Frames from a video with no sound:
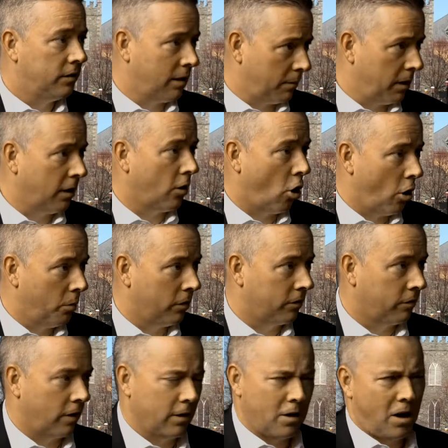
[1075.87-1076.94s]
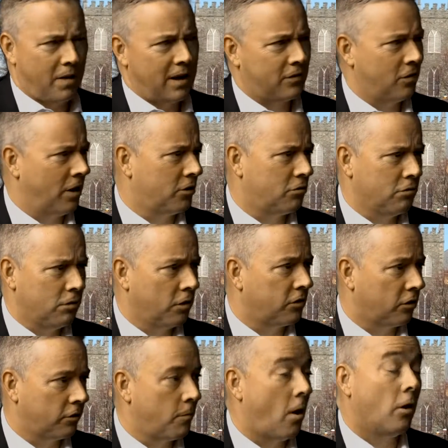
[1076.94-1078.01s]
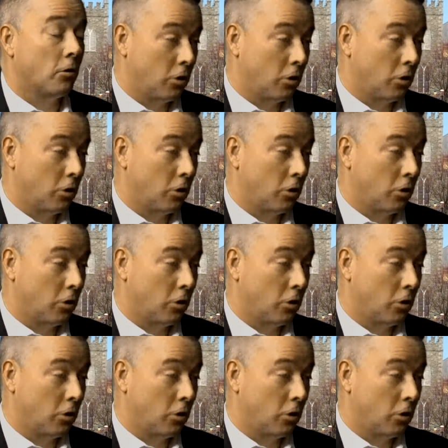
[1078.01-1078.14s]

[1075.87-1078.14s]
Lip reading: somebody at home is right, no, that's not true. Those are small.